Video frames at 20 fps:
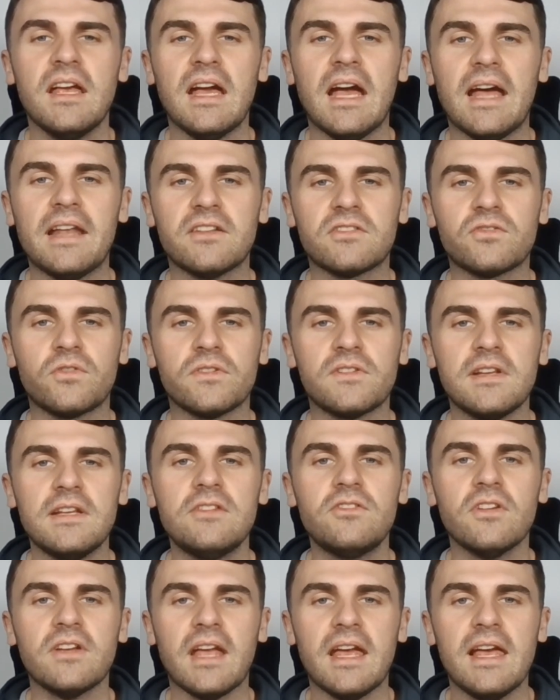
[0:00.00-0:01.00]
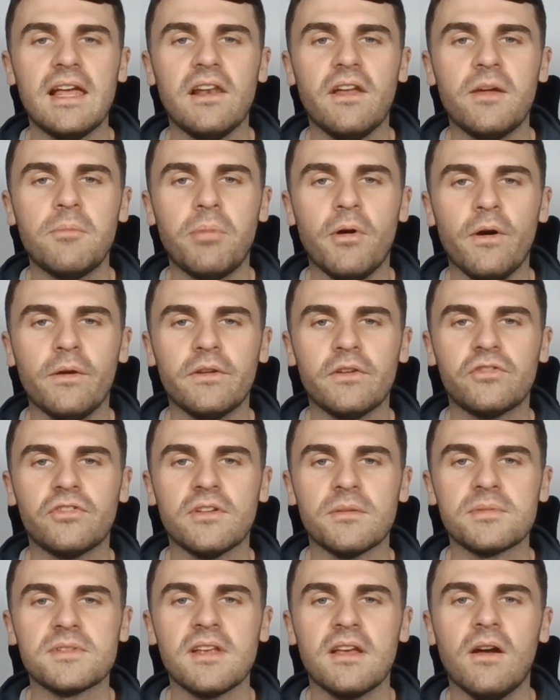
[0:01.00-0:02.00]
and strategic airline
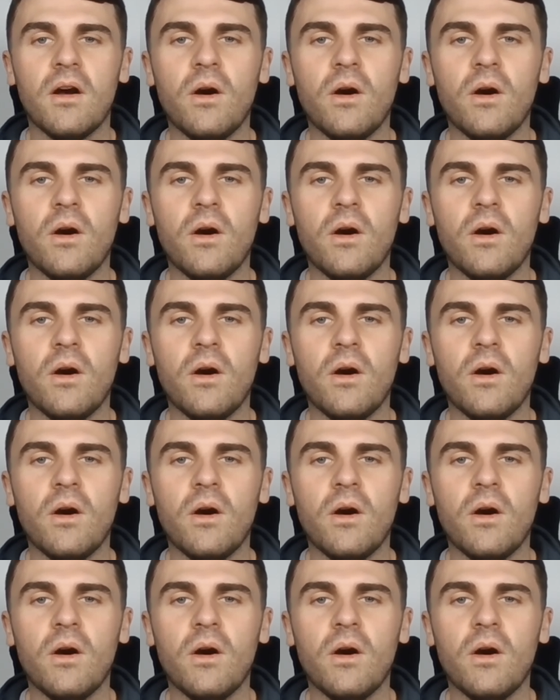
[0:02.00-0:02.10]
partnerships.